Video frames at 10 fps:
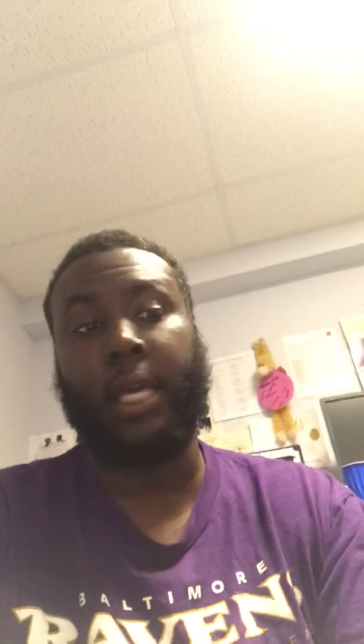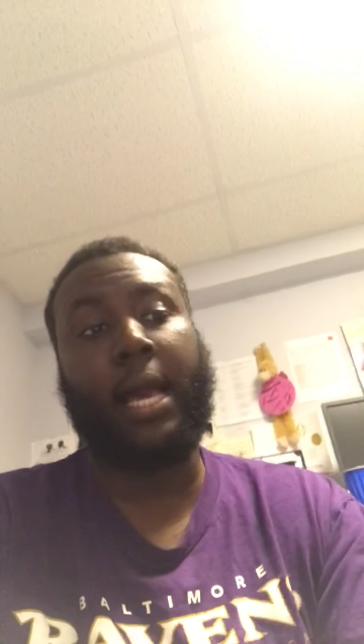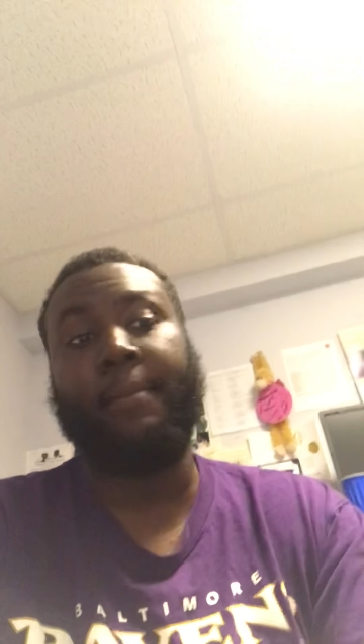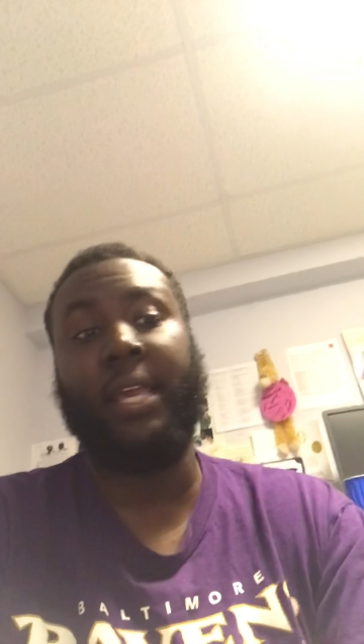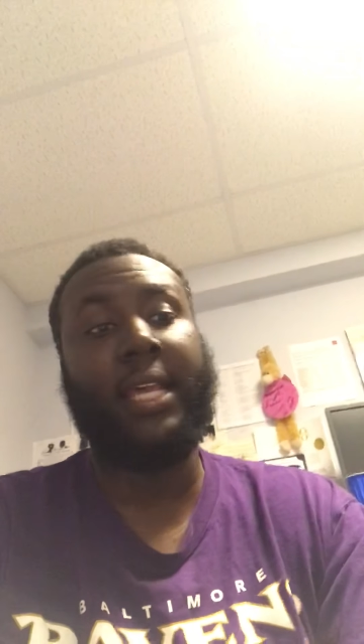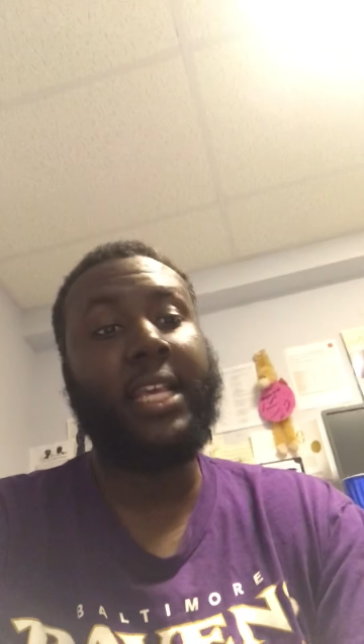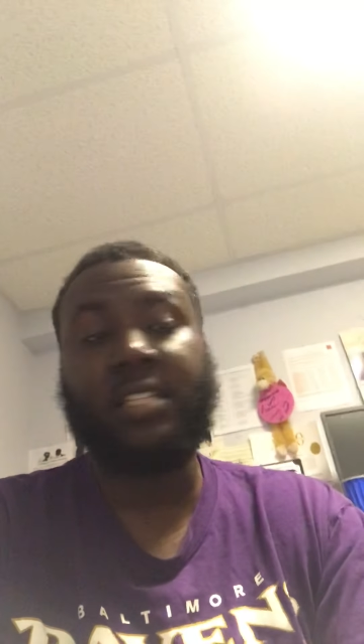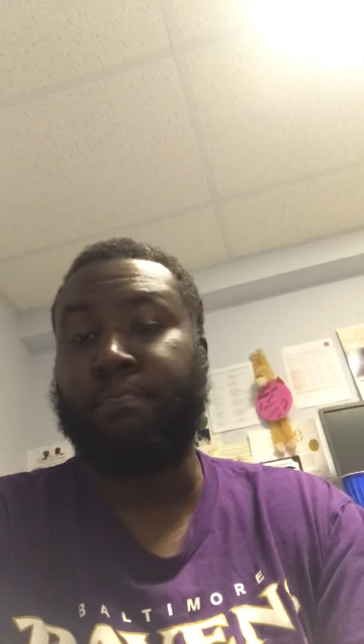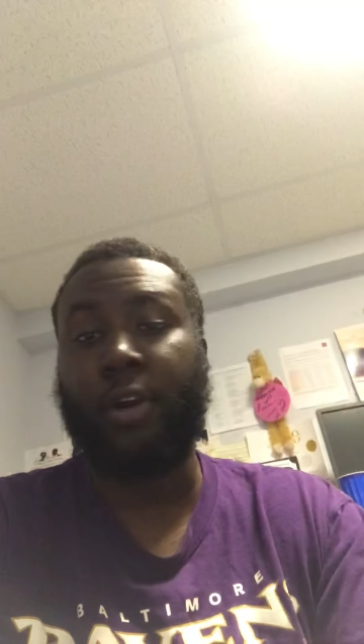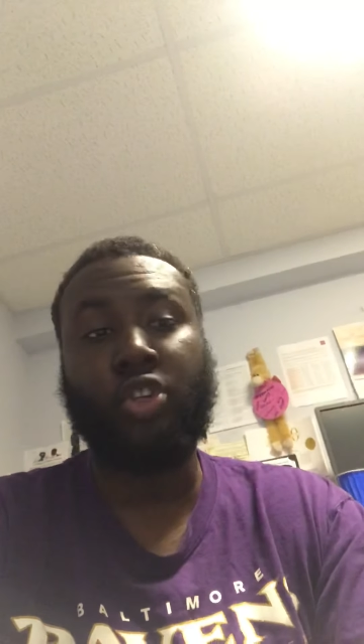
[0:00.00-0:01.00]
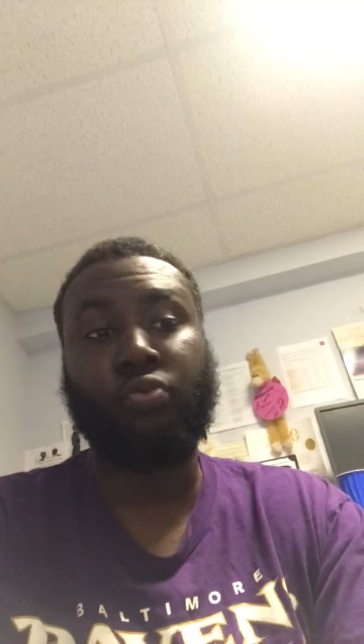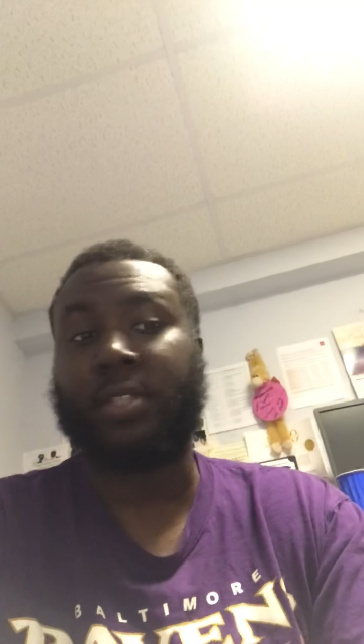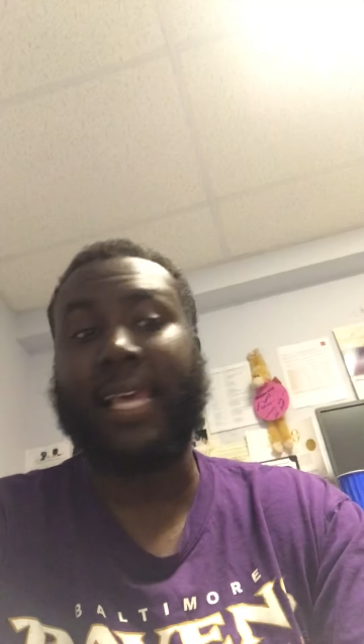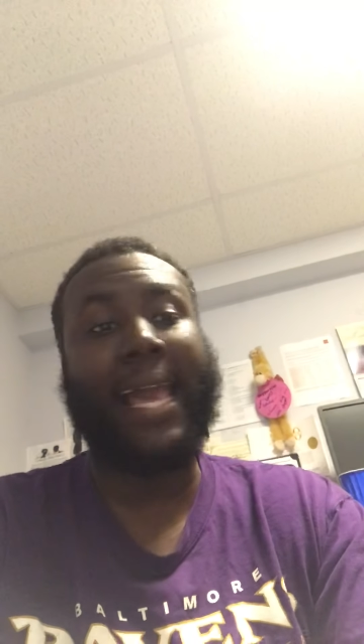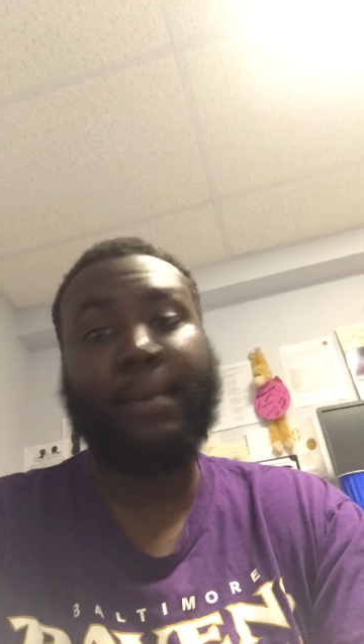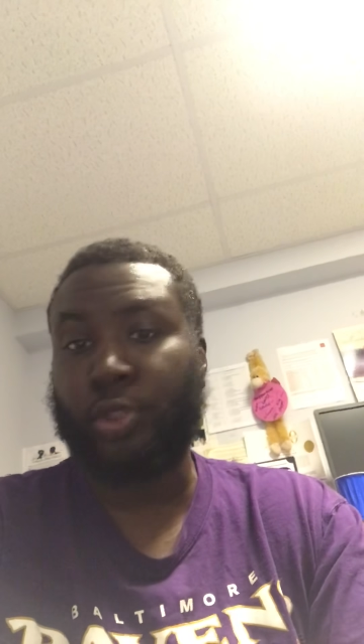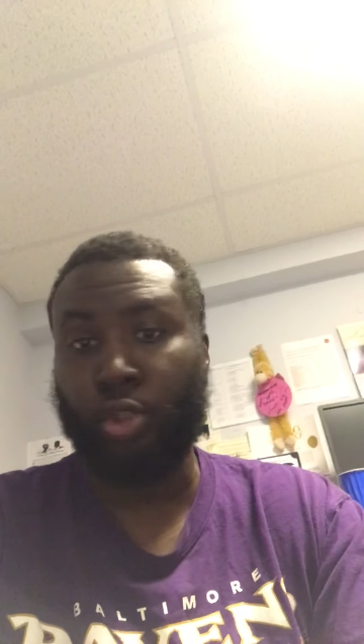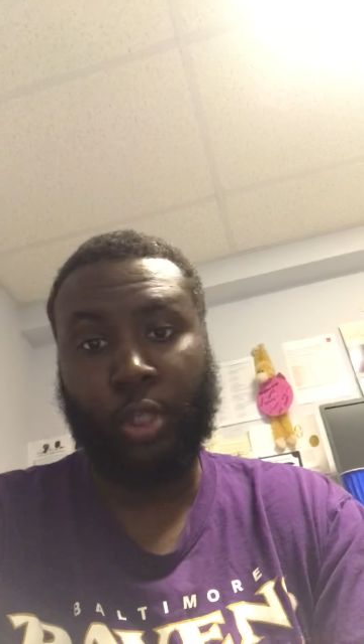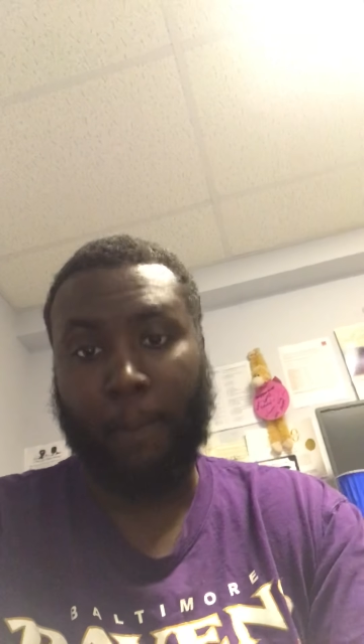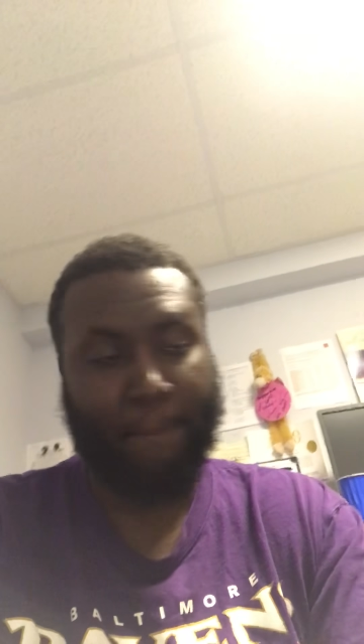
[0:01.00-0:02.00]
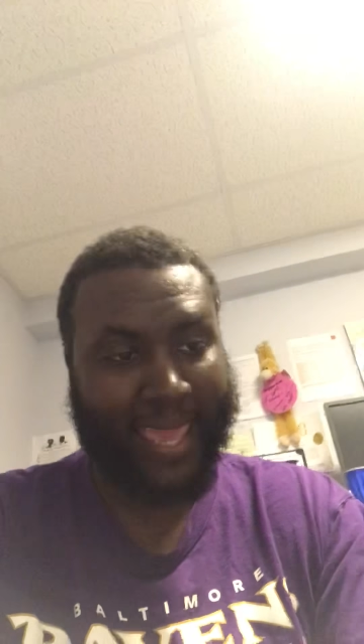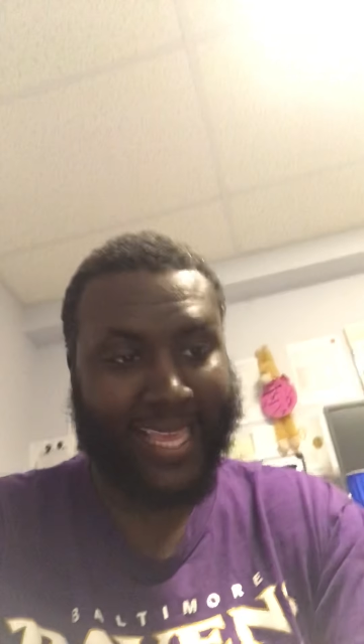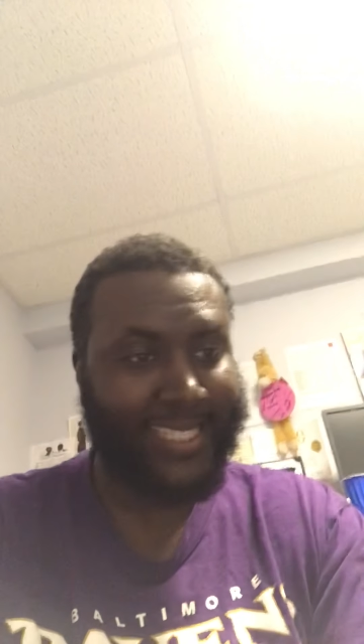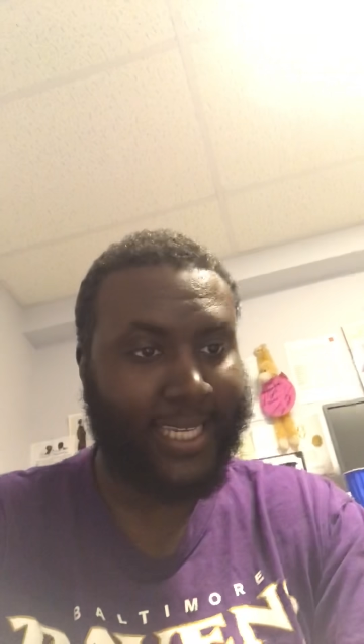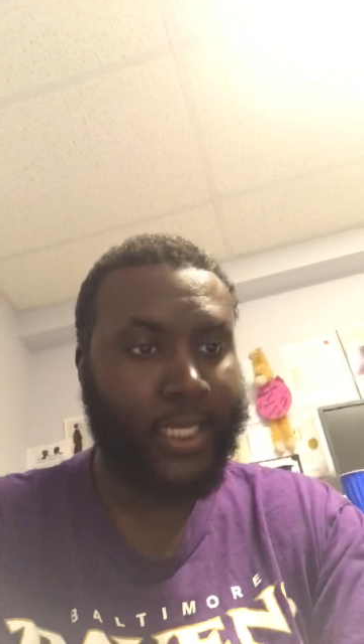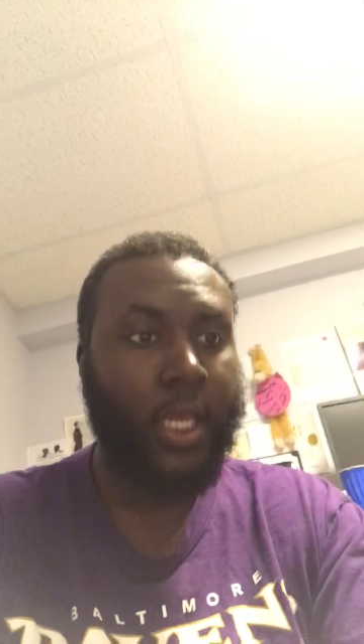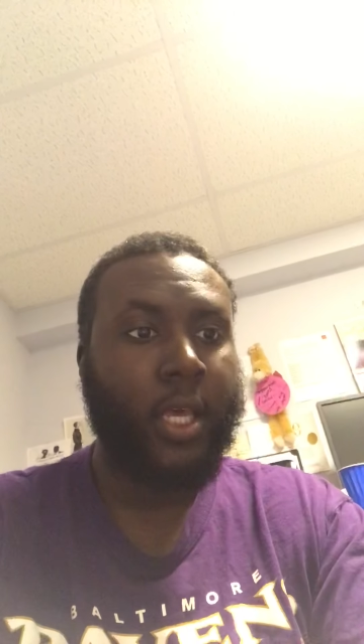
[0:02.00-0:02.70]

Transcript: His burst was absolutely amazing.